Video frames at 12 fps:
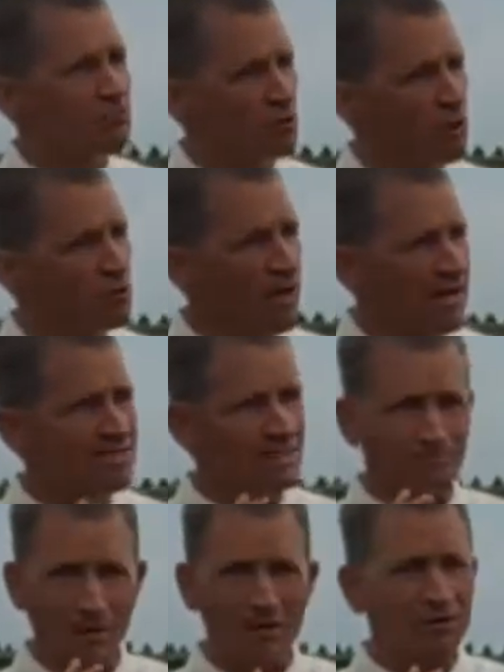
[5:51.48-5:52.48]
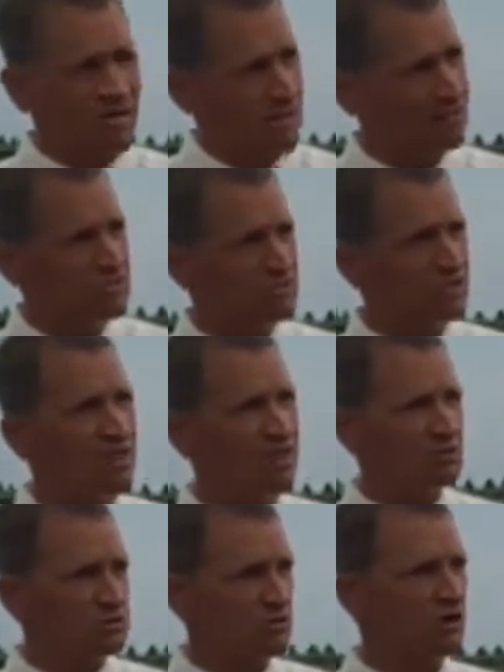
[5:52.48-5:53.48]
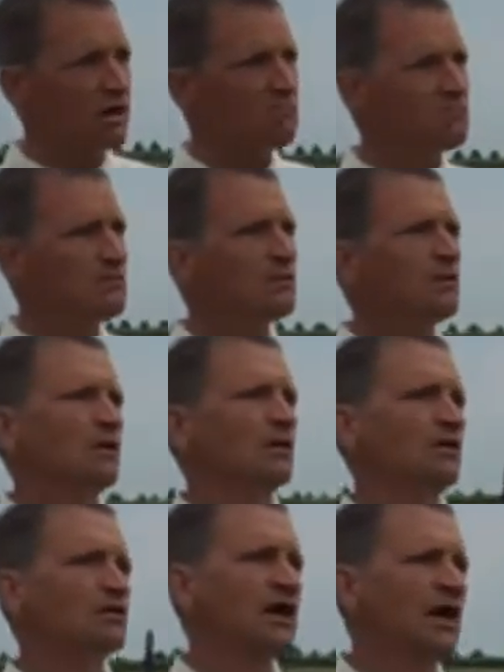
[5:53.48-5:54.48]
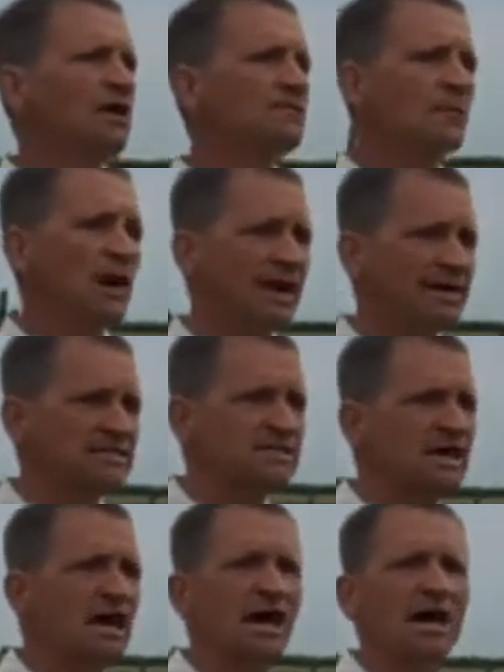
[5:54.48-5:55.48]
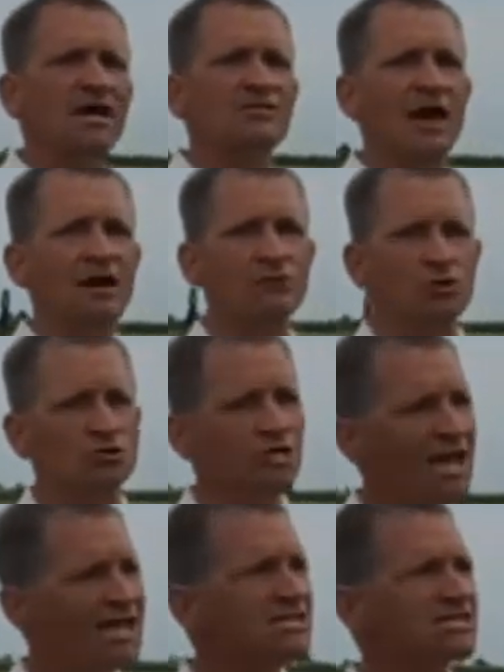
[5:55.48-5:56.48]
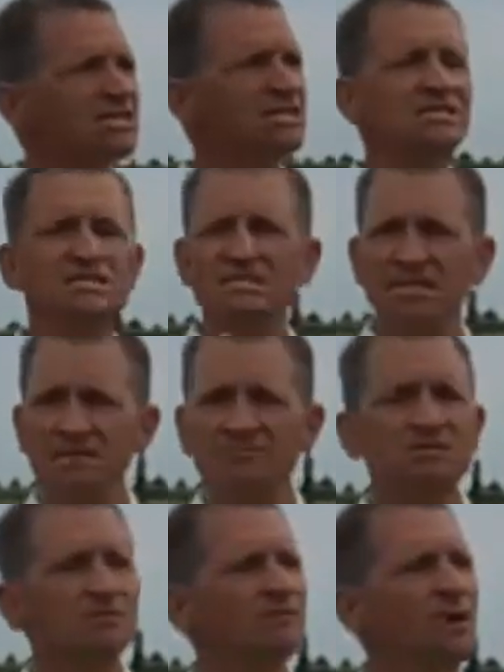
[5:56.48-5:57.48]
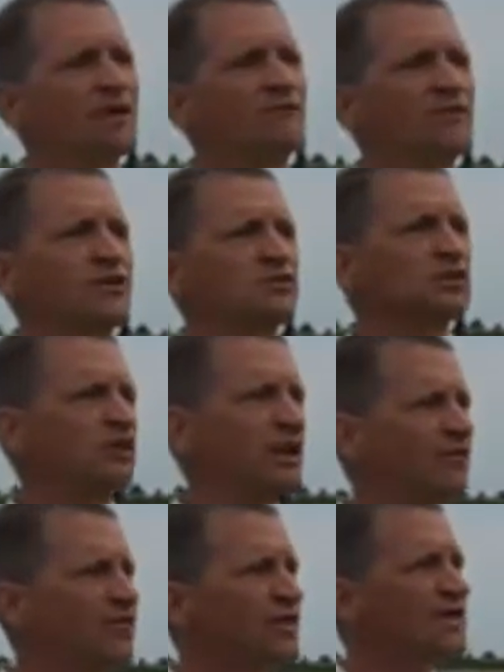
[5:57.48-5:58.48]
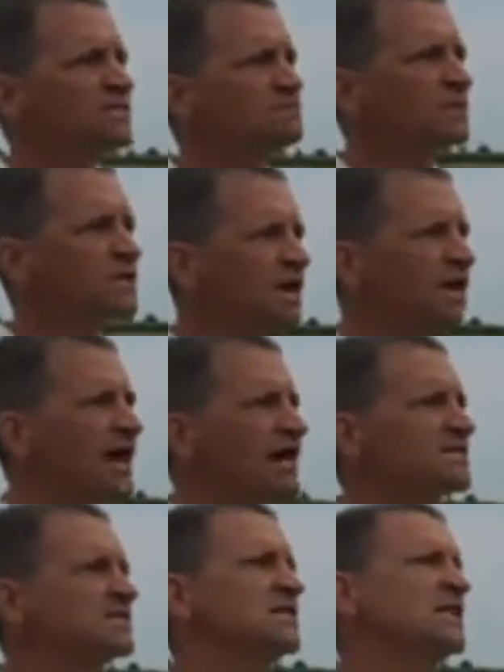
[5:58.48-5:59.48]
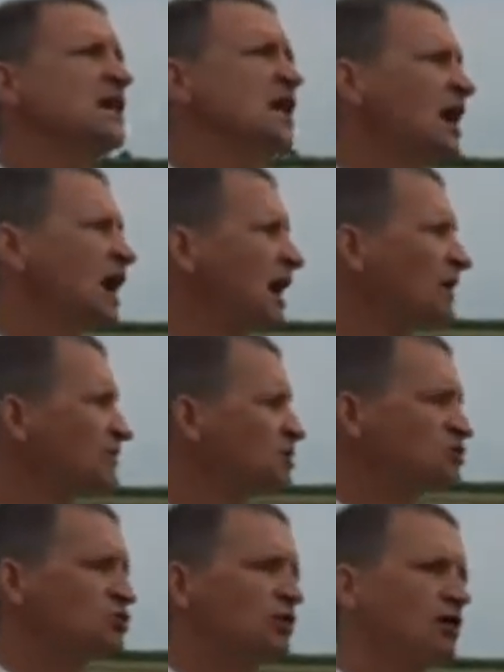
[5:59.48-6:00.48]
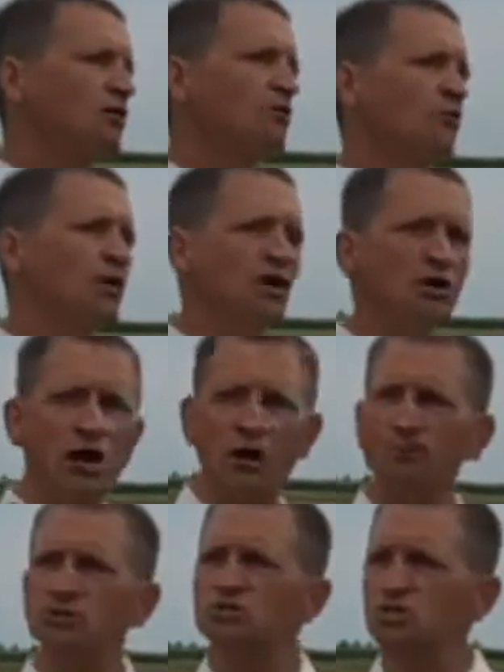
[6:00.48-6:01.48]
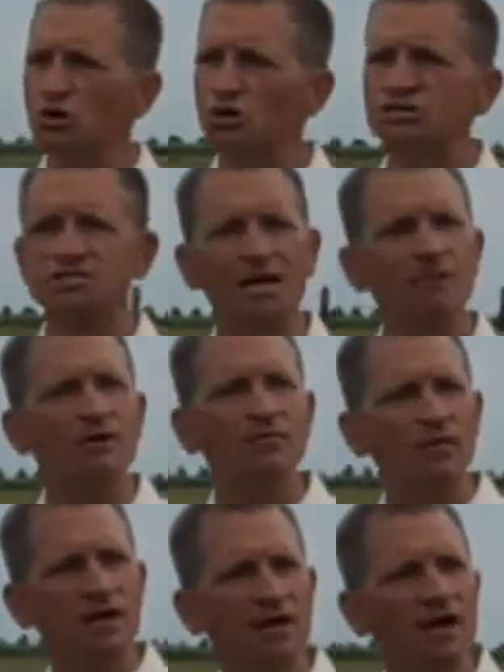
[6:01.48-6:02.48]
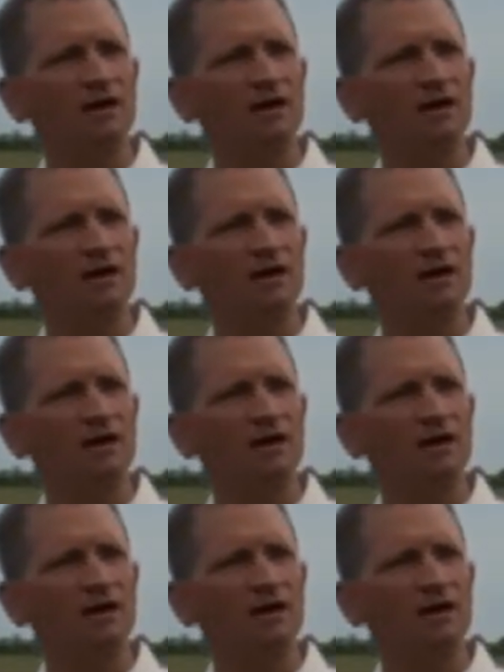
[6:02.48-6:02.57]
Proline is a better chemistry than Endura, okay? But that rotation seems to be beneficial, and I think it's because the Endura will help control some of the